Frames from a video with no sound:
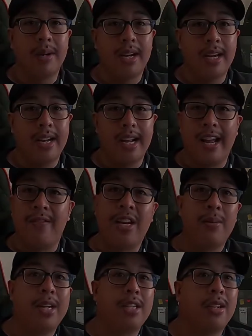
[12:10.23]
But if
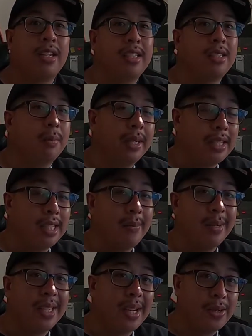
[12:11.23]
anybody's trying these, please
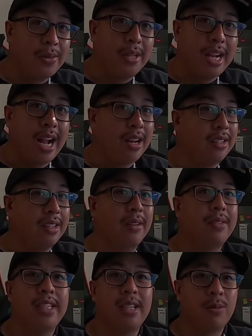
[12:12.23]
let me know. I'd
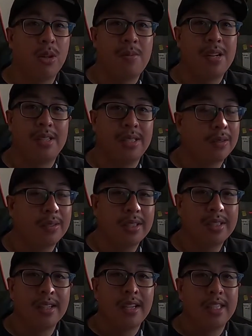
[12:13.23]
love to hear more about
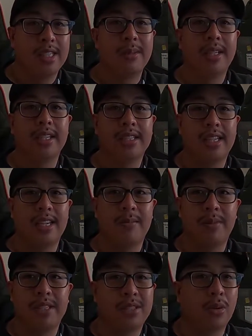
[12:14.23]
Silvers, just because
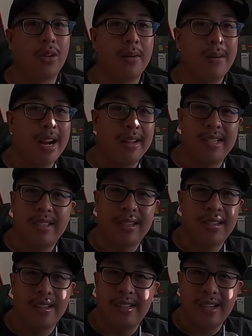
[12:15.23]
the story about how they
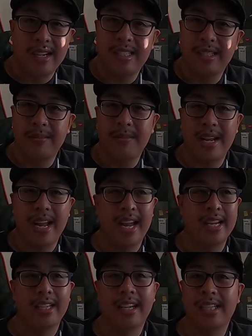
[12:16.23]
started is awesome,
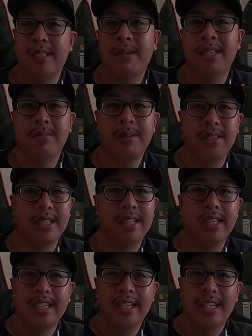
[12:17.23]
and the
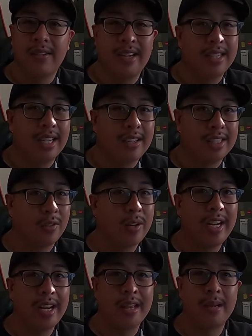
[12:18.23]
customizability right there is
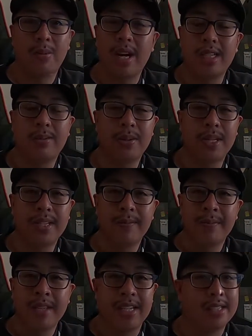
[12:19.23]
great, and the price point
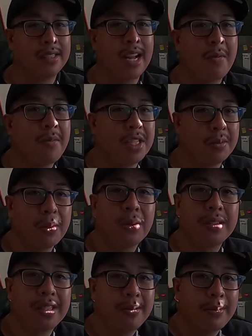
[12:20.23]
is not much
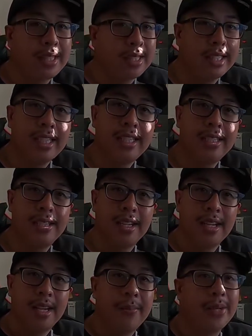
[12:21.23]
more than BC's,
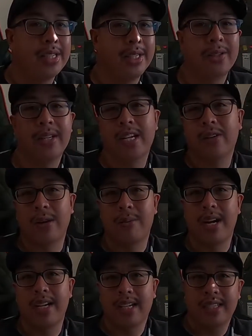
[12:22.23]
but you still get a great
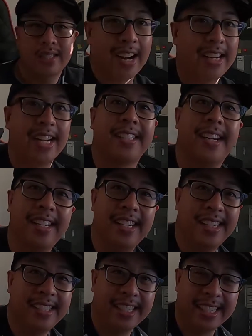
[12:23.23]
product. All right, next on the
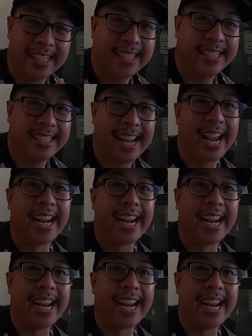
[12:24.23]
list, it is